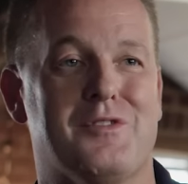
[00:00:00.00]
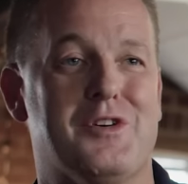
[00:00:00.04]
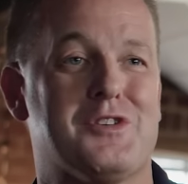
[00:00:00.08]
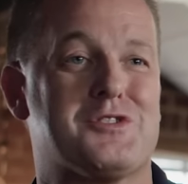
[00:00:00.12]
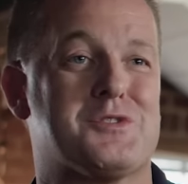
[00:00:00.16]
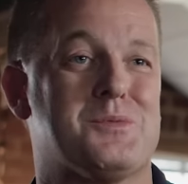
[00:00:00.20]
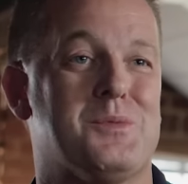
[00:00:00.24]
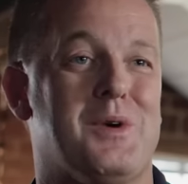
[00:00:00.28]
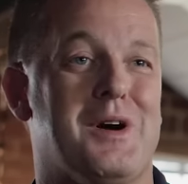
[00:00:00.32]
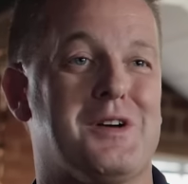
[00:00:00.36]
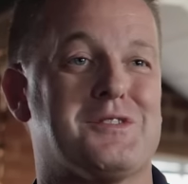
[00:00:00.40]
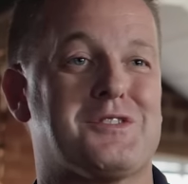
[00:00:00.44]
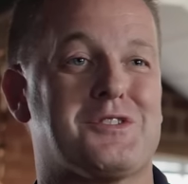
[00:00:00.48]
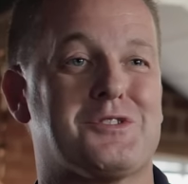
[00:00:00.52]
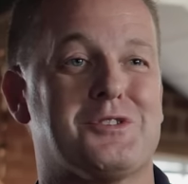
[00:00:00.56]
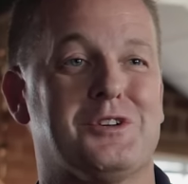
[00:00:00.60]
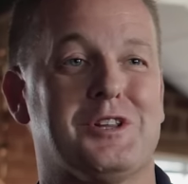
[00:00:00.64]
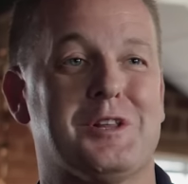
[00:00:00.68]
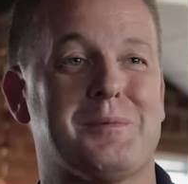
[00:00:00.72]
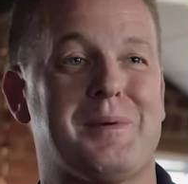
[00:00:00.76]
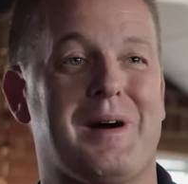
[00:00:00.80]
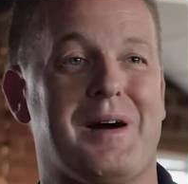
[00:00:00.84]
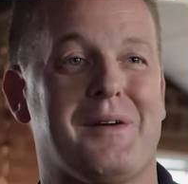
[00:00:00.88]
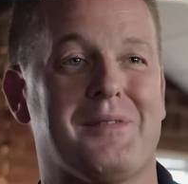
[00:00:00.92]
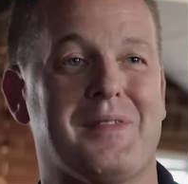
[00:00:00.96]
Virgin Wines is
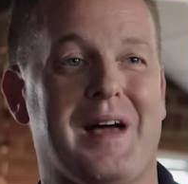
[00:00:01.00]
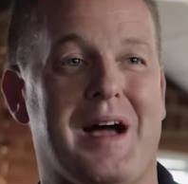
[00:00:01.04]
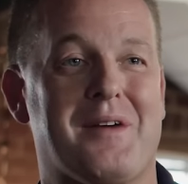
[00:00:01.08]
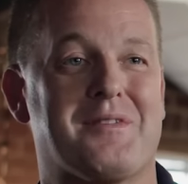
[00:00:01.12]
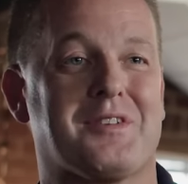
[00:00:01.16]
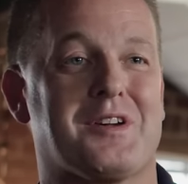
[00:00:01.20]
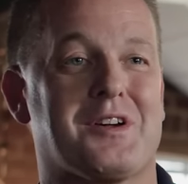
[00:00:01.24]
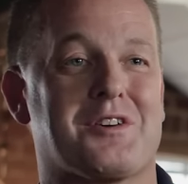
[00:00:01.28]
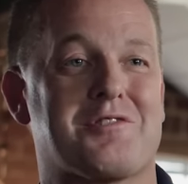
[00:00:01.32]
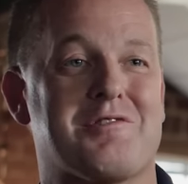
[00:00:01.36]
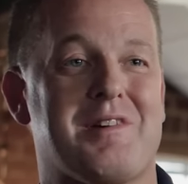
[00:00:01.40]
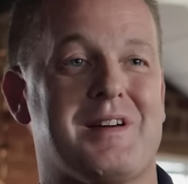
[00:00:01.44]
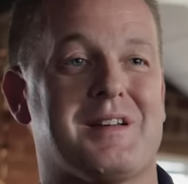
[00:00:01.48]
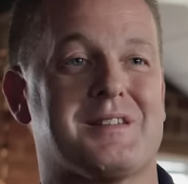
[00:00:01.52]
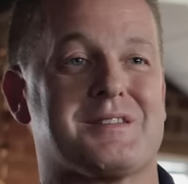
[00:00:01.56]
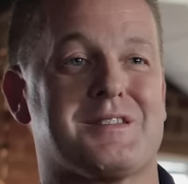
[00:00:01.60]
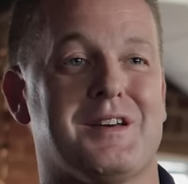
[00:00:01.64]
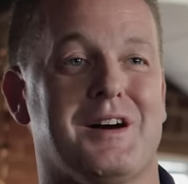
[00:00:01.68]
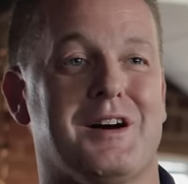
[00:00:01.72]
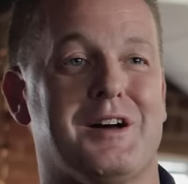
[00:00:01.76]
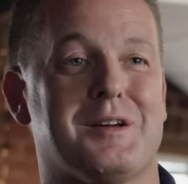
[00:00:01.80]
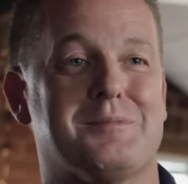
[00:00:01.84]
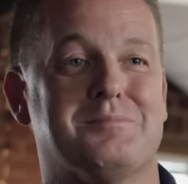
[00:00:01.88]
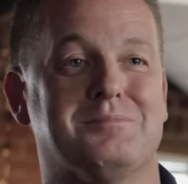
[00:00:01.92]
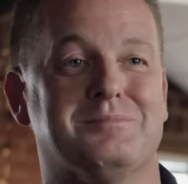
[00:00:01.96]
all about having a great
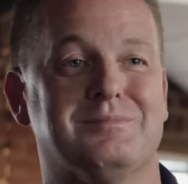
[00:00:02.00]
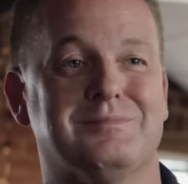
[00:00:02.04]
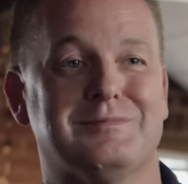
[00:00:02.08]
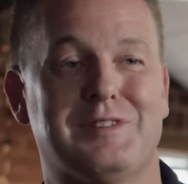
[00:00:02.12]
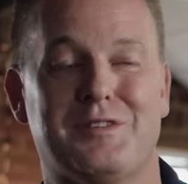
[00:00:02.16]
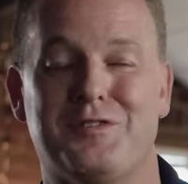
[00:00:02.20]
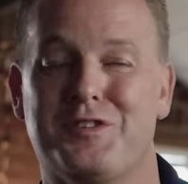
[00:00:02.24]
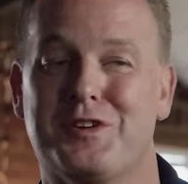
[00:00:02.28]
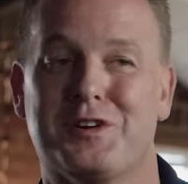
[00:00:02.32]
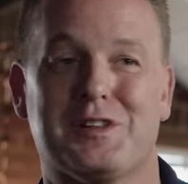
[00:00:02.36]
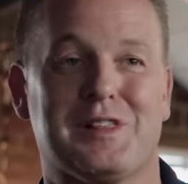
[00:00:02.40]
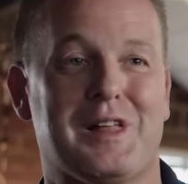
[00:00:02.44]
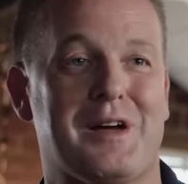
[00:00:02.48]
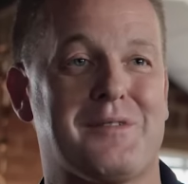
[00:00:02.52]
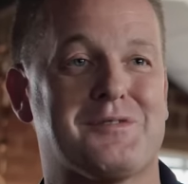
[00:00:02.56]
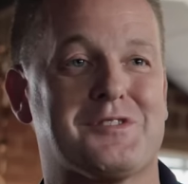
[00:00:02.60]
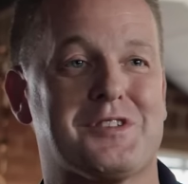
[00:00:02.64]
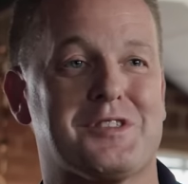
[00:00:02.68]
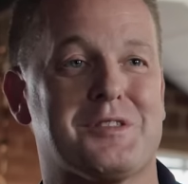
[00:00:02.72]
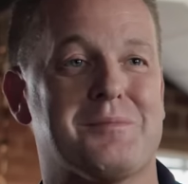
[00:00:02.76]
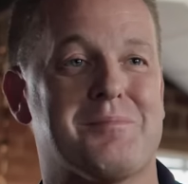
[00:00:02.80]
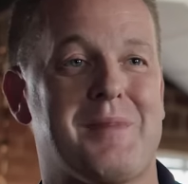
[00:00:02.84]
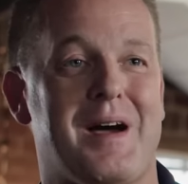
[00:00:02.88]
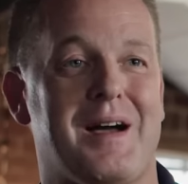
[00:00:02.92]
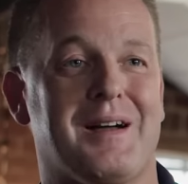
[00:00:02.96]
time, living your
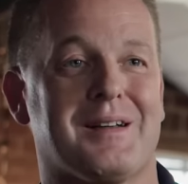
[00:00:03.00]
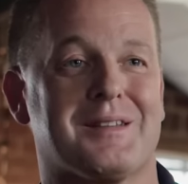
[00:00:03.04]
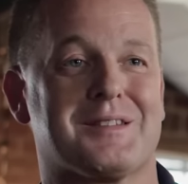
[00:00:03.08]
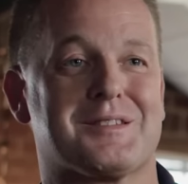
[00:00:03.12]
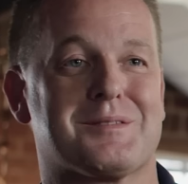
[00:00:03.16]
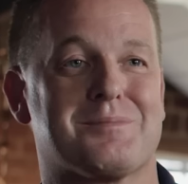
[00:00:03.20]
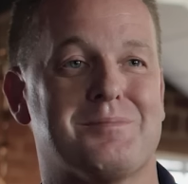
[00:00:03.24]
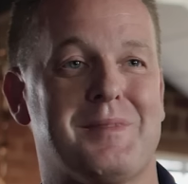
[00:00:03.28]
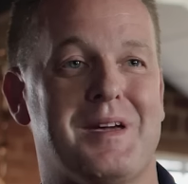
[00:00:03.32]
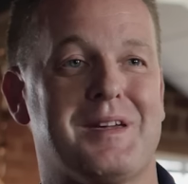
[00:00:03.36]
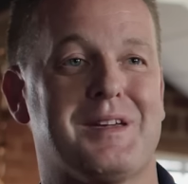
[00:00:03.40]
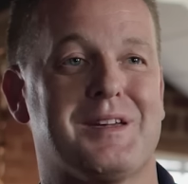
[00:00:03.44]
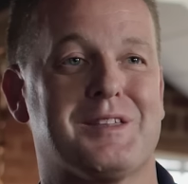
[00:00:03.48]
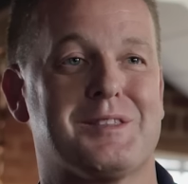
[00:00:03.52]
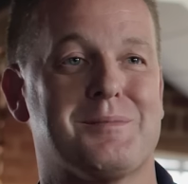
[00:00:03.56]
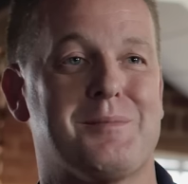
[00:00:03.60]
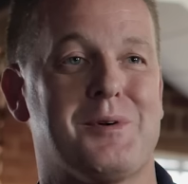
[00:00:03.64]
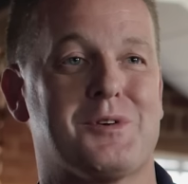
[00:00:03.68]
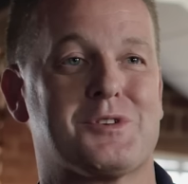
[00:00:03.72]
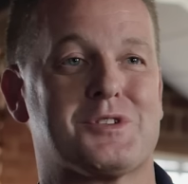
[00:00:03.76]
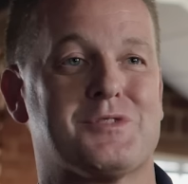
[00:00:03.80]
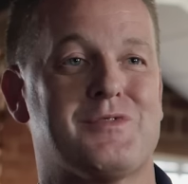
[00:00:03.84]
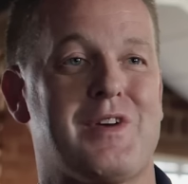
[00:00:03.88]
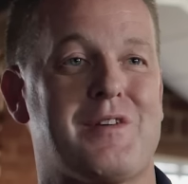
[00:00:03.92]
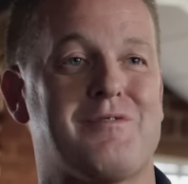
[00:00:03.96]
life to the max, making
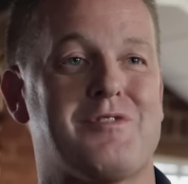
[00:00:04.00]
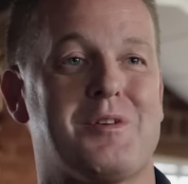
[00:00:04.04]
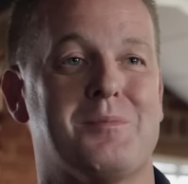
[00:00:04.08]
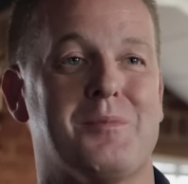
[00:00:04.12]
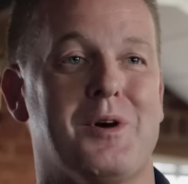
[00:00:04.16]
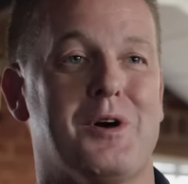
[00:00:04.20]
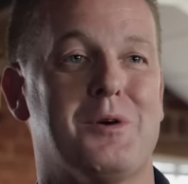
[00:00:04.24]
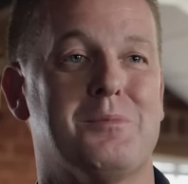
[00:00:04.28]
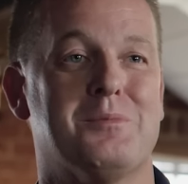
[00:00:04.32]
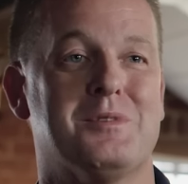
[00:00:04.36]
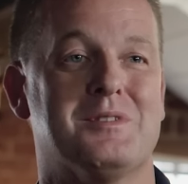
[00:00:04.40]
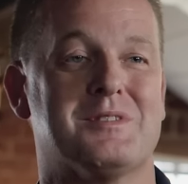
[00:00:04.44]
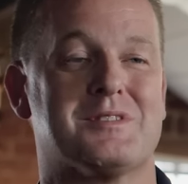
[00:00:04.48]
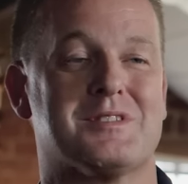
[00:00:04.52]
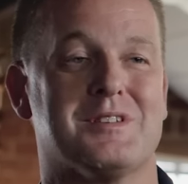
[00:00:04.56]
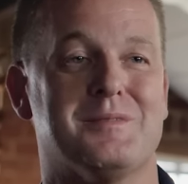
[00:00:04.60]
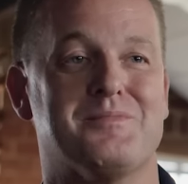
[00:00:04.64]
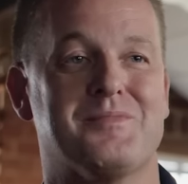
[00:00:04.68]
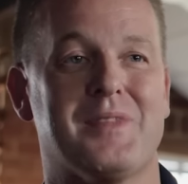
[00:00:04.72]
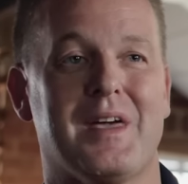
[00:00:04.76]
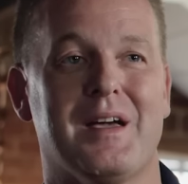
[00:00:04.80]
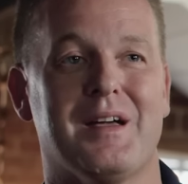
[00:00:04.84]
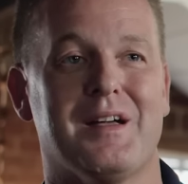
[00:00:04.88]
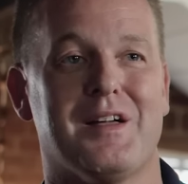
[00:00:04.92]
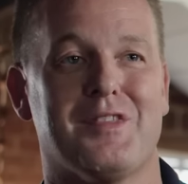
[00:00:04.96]
the most of every moment,
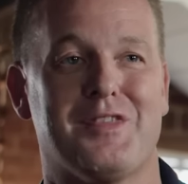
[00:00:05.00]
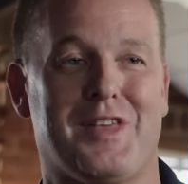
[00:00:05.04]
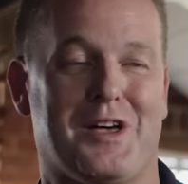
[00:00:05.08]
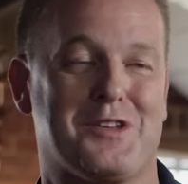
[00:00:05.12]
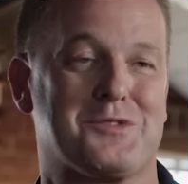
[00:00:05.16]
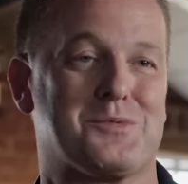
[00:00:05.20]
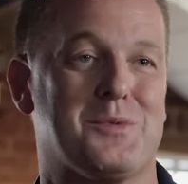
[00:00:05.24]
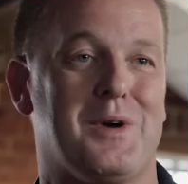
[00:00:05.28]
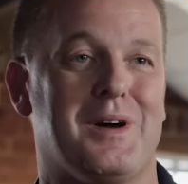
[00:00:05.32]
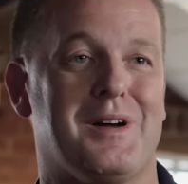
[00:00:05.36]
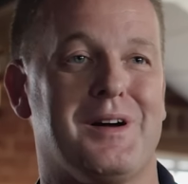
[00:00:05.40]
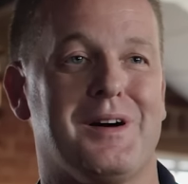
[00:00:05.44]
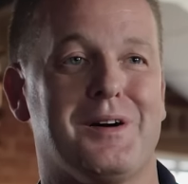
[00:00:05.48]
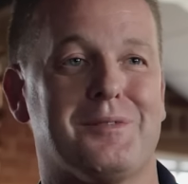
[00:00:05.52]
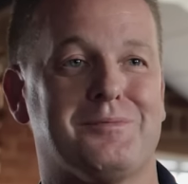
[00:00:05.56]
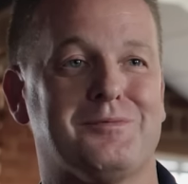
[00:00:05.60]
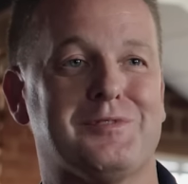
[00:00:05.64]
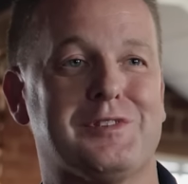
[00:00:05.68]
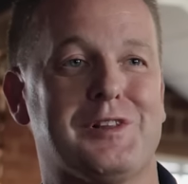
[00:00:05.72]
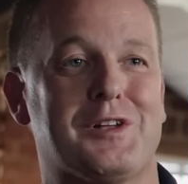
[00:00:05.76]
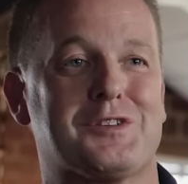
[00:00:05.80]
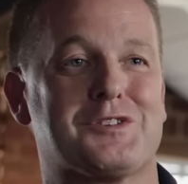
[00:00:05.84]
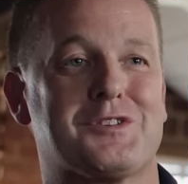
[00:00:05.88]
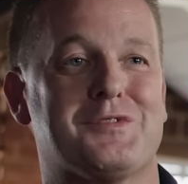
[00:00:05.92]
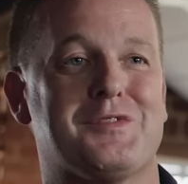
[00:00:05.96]
and that's why our
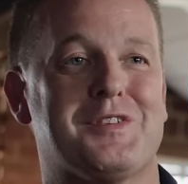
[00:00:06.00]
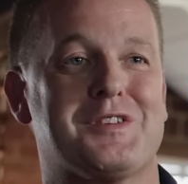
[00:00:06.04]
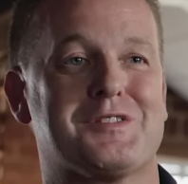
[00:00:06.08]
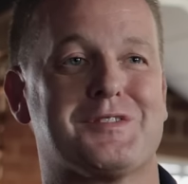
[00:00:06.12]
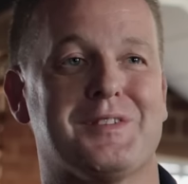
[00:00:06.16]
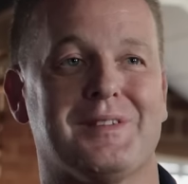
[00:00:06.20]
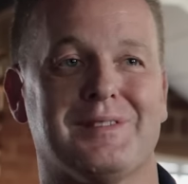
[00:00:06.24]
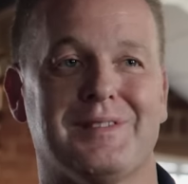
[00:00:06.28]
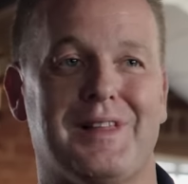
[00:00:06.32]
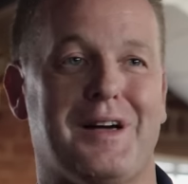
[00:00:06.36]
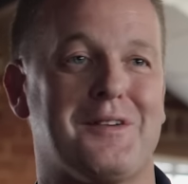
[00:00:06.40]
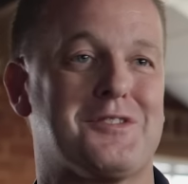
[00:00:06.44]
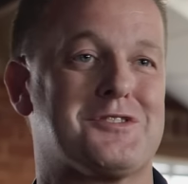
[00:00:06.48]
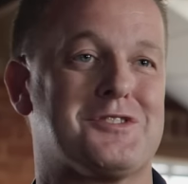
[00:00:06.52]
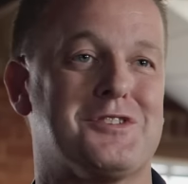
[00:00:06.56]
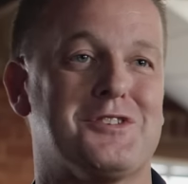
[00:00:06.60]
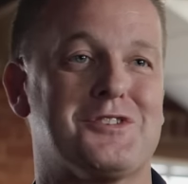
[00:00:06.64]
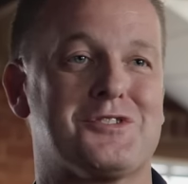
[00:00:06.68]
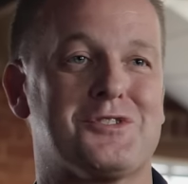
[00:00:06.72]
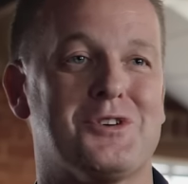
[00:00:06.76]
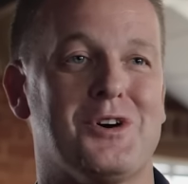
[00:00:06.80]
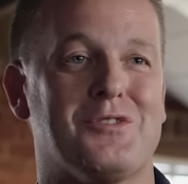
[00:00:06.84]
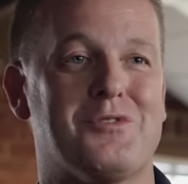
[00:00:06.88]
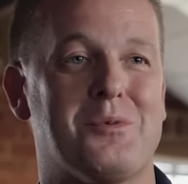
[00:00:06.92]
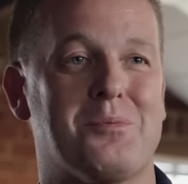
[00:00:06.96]
philosophy is that life's
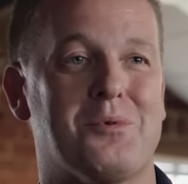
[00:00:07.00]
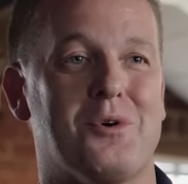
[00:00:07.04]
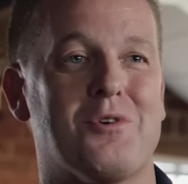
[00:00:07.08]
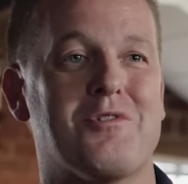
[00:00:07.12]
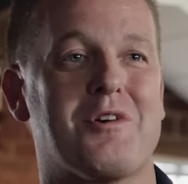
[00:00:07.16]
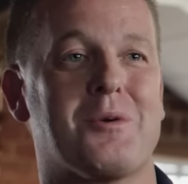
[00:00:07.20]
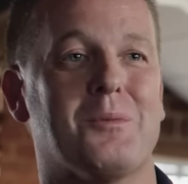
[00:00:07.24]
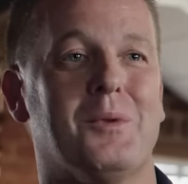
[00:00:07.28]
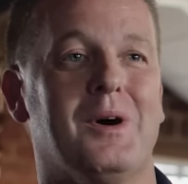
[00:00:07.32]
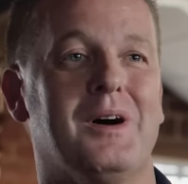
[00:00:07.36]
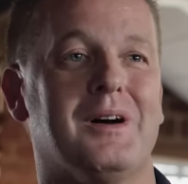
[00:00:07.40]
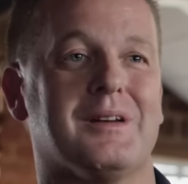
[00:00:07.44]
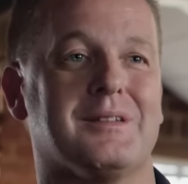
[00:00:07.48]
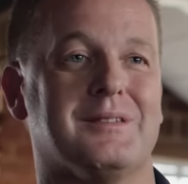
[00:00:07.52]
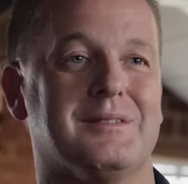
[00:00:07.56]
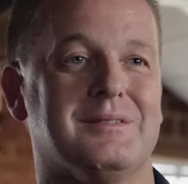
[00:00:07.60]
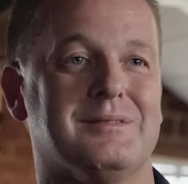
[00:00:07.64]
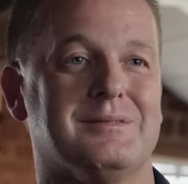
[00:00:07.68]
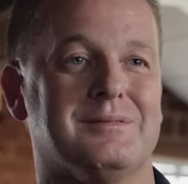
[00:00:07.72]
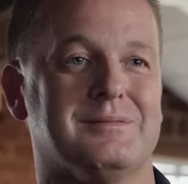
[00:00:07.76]
too short for boring wine.